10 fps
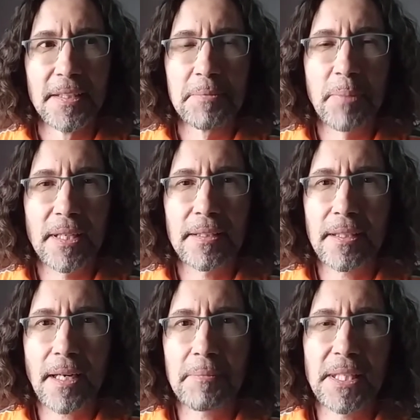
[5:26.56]
But
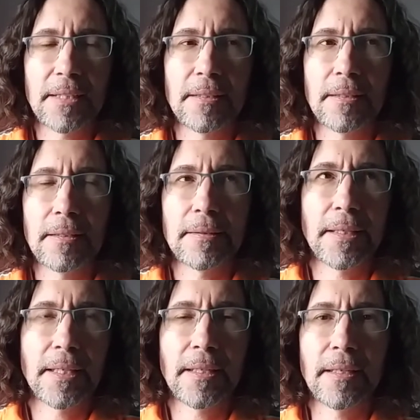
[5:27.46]
yeah, I mean,
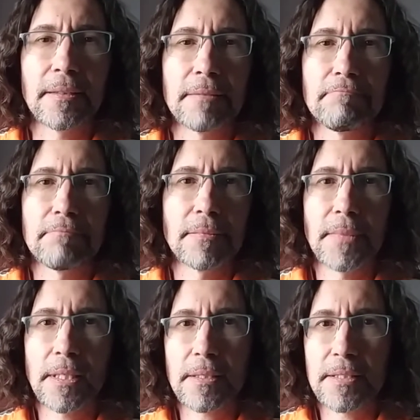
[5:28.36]
again,
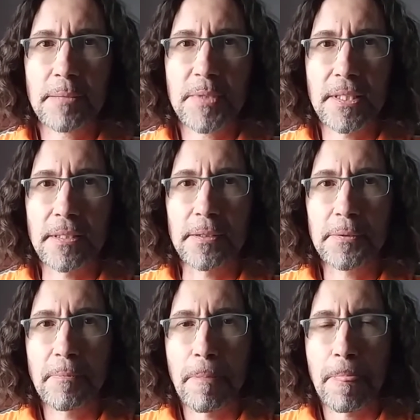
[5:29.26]
it's up to you.
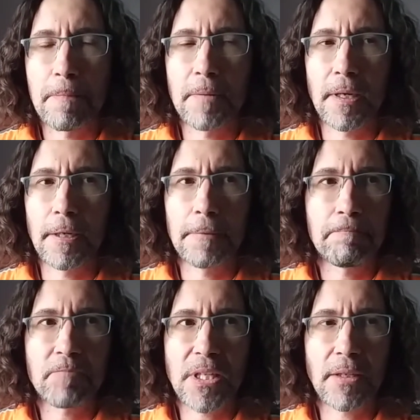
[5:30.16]

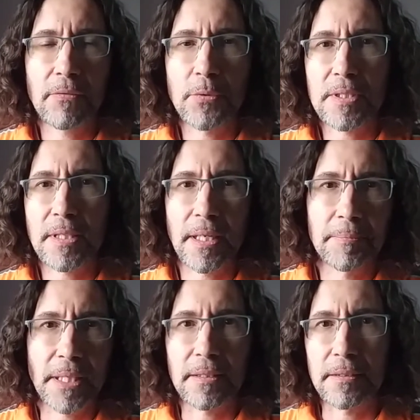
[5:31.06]
You know, everyone's got to
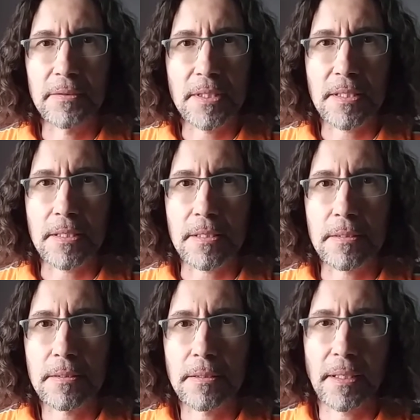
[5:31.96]
make their own
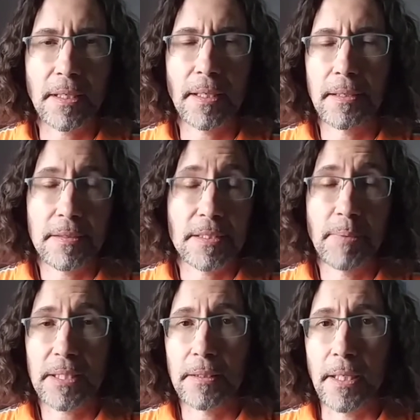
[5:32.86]
decisions, and I
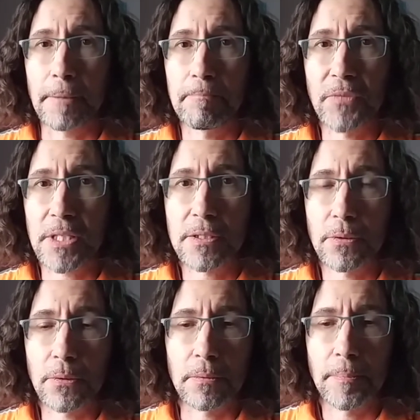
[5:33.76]
respect that. That's
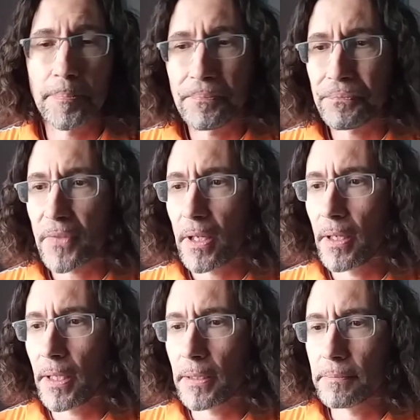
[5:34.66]
cool.
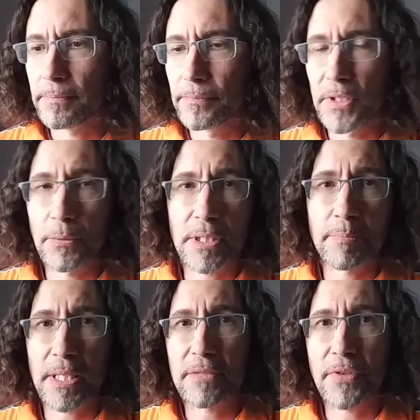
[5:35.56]
Do what's
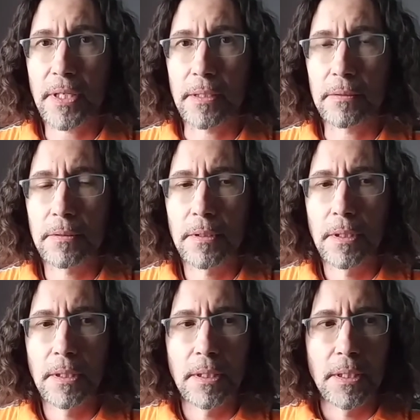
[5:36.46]
best for you.
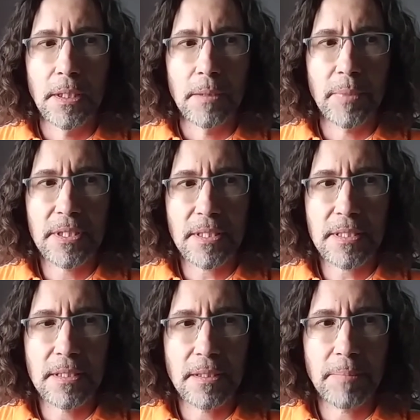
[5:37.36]
But
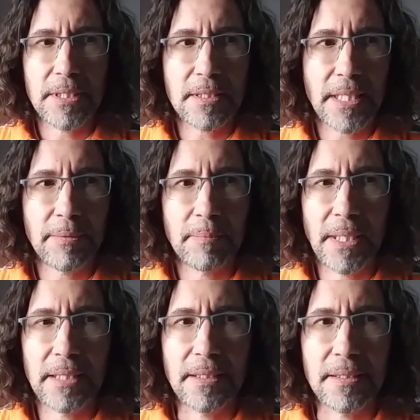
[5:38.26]
just keep in
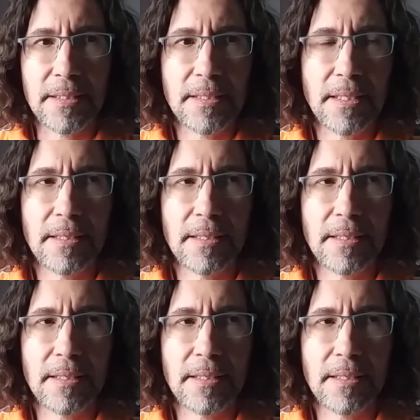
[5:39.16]
mind that Disney